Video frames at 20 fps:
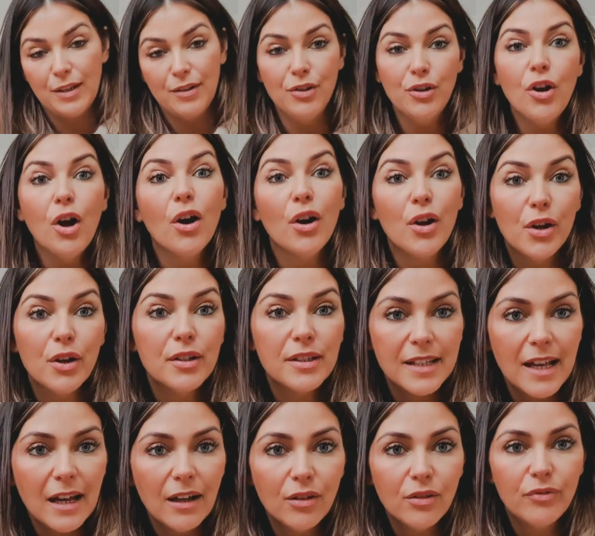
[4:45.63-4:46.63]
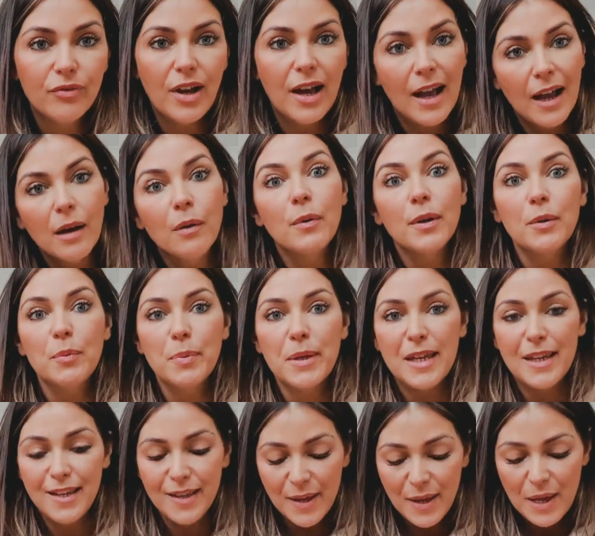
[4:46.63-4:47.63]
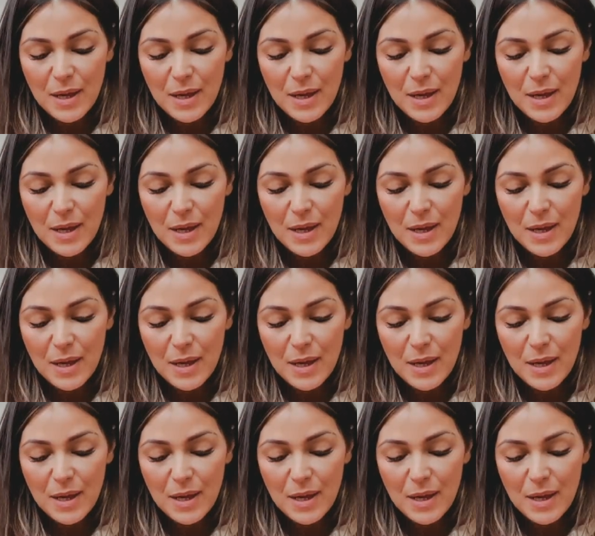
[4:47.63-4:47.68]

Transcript: not herself, I will be,